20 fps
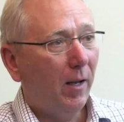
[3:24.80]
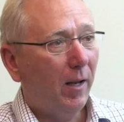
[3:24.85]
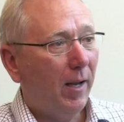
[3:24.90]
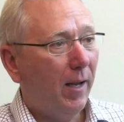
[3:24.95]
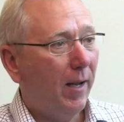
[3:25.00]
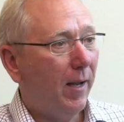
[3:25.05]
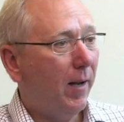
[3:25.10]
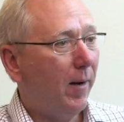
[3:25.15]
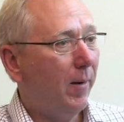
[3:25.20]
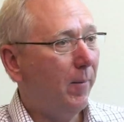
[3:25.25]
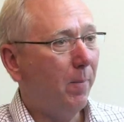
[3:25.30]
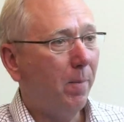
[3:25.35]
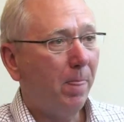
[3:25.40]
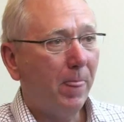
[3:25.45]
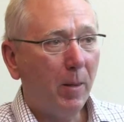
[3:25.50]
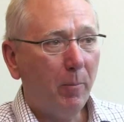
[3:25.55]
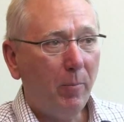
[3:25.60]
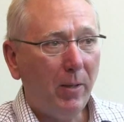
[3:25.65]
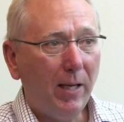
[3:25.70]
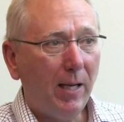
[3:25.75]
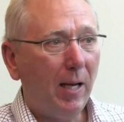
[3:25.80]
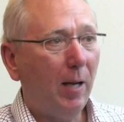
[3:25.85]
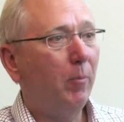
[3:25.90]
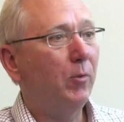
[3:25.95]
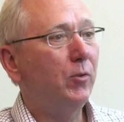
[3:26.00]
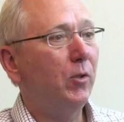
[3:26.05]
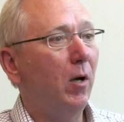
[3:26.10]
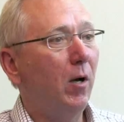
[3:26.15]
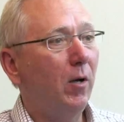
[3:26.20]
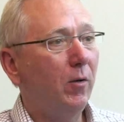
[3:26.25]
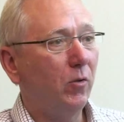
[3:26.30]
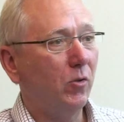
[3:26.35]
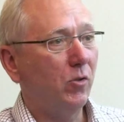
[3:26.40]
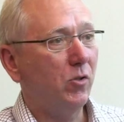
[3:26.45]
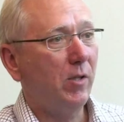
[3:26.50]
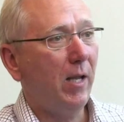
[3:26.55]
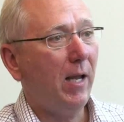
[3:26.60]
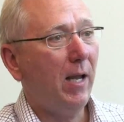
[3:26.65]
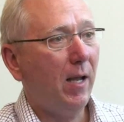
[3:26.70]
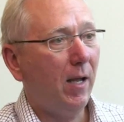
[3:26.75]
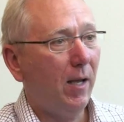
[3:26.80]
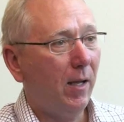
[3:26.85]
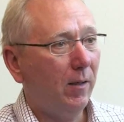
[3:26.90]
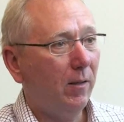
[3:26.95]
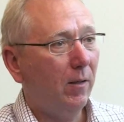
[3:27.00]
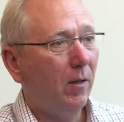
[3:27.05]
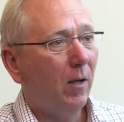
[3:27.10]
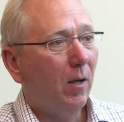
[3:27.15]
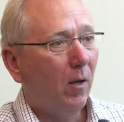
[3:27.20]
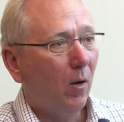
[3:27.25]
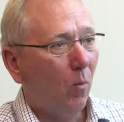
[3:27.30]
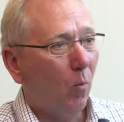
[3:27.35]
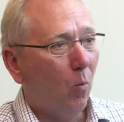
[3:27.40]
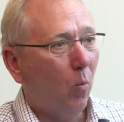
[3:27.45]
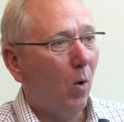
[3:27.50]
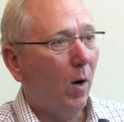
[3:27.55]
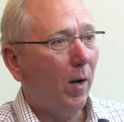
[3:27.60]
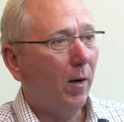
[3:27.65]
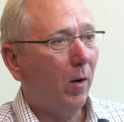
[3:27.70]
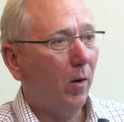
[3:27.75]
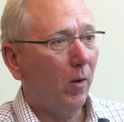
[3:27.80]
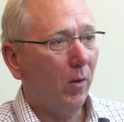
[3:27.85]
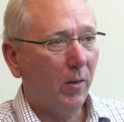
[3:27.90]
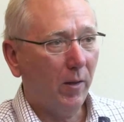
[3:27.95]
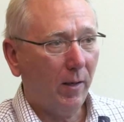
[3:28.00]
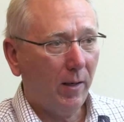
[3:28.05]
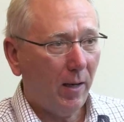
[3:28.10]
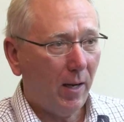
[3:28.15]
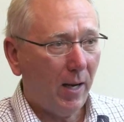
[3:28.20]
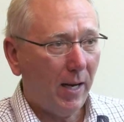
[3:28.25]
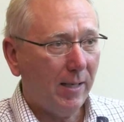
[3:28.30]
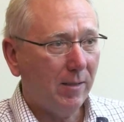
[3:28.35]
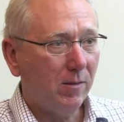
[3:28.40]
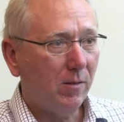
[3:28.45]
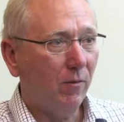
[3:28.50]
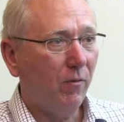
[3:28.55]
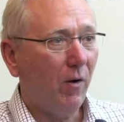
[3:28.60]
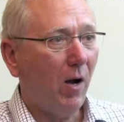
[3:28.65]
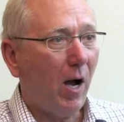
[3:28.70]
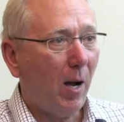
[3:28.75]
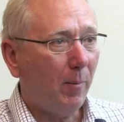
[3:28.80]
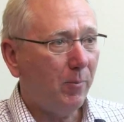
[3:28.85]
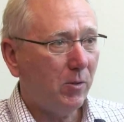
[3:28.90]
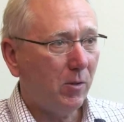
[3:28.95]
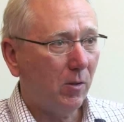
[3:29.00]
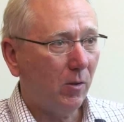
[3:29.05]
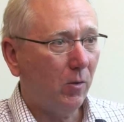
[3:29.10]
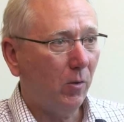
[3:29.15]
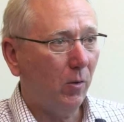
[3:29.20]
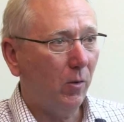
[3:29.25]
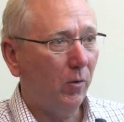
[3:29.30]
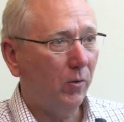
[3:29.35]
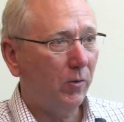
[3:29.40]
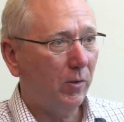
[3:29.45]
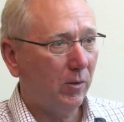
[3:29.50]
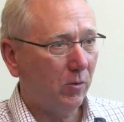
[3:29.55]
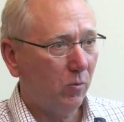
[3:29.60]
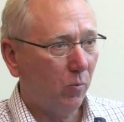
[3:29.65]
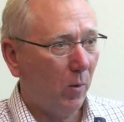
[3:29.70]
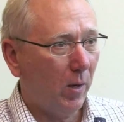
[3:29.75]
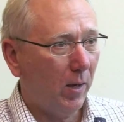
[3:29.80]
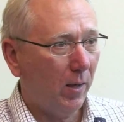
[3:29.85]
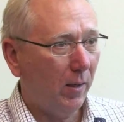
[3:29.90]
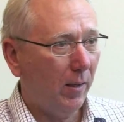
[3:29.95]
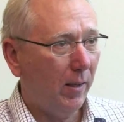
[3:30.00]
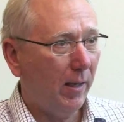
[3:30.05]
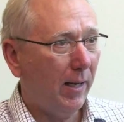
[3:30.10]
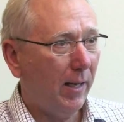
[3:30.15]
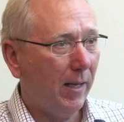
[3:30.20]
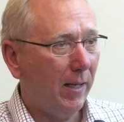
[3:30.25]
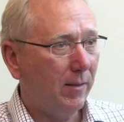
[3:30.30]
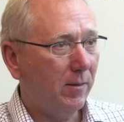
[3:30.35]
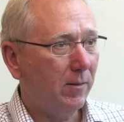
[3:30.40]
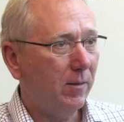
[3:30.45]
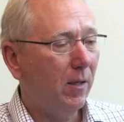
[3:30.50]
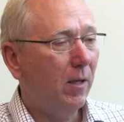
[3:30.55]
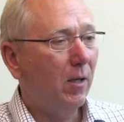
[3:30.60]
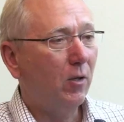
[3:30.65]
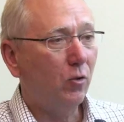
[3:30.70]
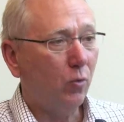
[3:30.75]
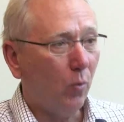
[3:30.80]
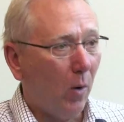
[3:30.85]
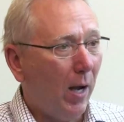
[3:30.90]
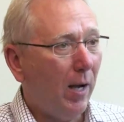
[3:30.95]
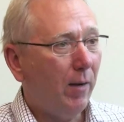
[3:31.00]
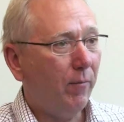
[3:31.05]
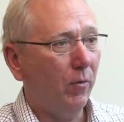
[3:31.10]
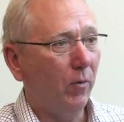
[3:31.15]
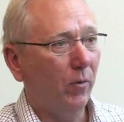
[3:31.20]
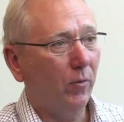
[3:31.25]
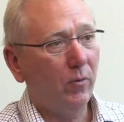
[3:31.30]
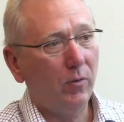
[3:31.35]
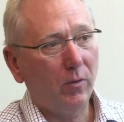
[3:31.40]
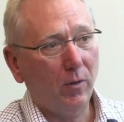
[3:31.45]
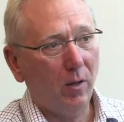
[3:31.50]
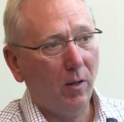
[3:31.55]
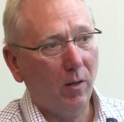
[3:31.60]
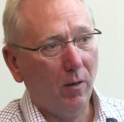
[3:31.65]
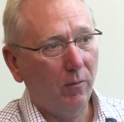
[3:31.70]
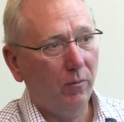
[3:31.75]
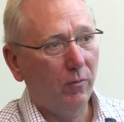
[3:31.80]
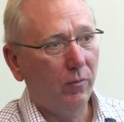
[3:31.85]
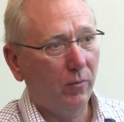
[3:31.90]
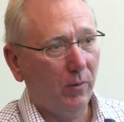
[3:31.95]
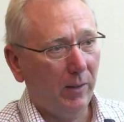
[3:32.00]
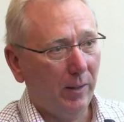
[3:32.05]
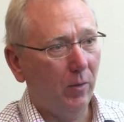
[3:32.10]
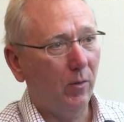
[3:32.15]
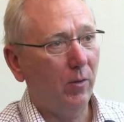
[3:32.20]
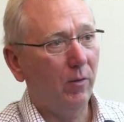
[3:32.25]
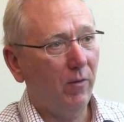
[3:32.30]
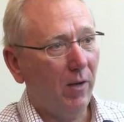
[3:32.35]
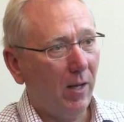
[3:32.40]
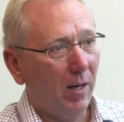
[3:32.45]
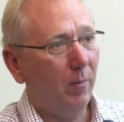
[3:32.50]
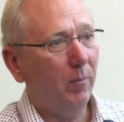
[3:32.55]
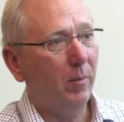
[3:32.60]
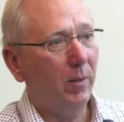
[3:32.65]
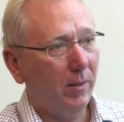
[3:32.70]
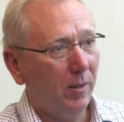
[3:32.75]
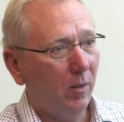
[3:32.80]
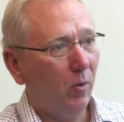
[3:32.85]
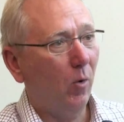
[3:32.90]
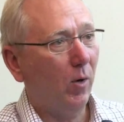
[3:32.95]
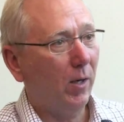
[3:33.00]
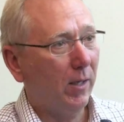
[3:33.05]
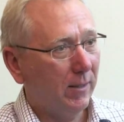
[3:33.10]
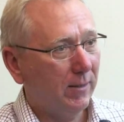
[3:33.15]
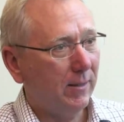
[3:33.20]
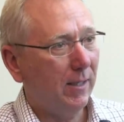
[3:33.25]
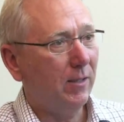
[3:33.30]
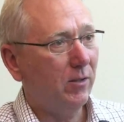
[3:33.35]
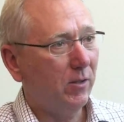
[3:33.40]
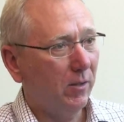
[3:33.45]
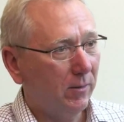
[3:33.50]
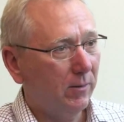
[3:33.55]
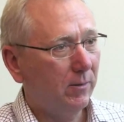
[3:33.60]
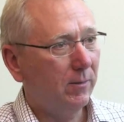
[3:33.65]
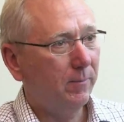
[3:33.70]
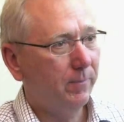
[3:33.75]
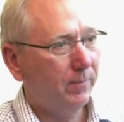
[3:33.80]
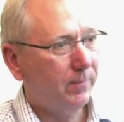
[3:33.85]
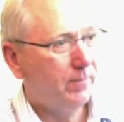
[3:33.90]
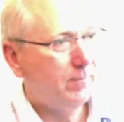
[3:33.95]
and being able to understand what are the kinds of obstacles as well as drivers of leader development in organizations.